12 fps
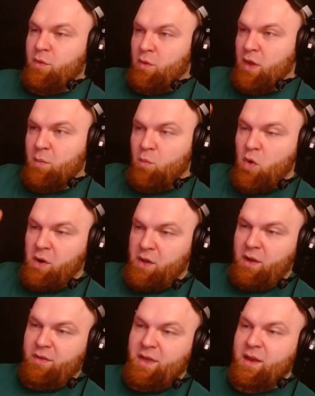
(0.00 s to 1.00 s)
keep
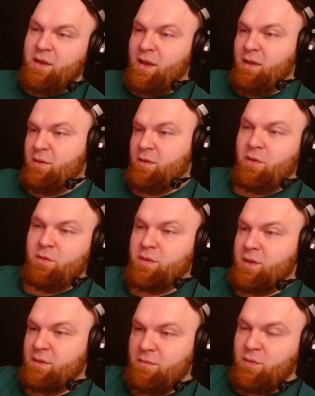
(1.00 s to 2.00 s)
walking, then
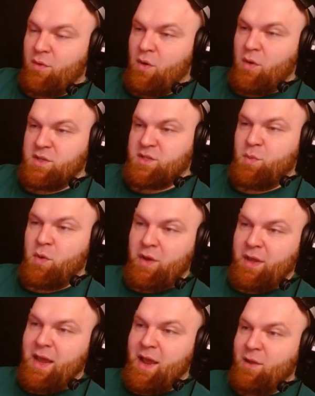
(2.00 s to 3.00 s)
the gold is spawned
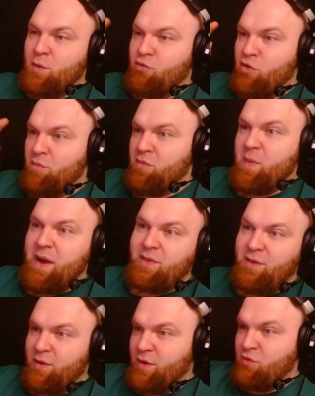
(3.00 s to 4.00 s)
again, you drop the
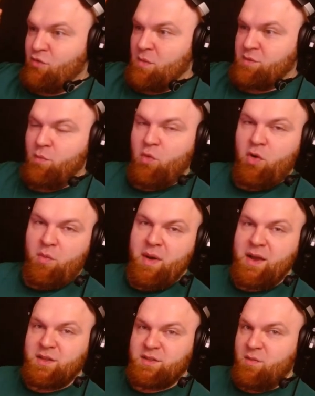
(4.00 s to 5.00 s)
miner, he drops more
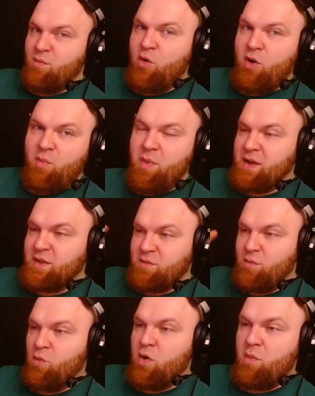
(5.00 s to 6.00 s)
mines and more mines
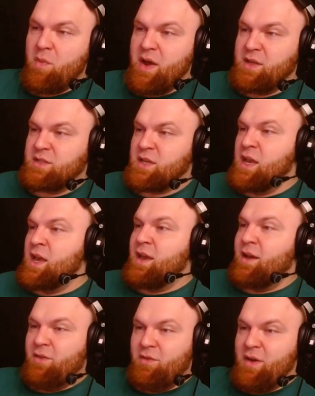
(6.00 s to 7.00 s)
and more mines.
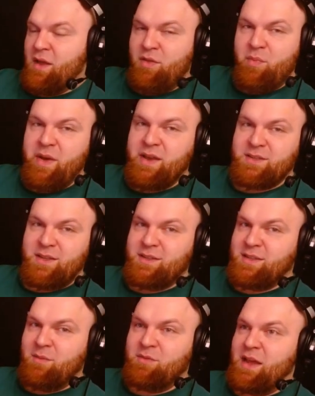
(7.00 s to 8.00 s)
On the Rafi Basin,
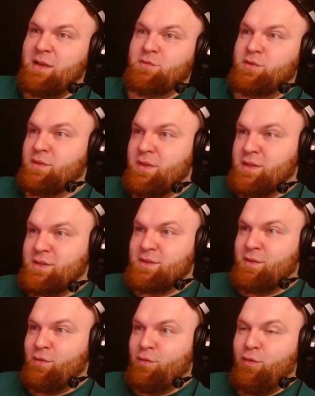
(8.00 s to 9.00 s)
sometimes this
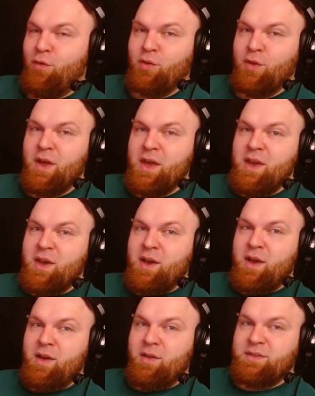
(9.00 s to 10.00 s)
full
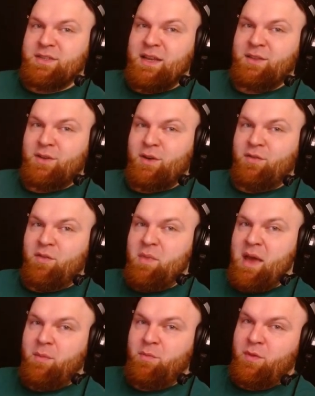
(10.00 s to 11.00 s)
center of the
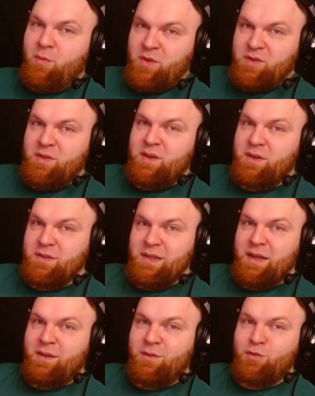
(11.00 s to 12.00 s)
map, which there's
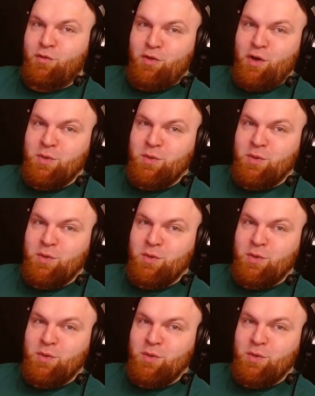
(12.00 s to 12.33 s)
like 2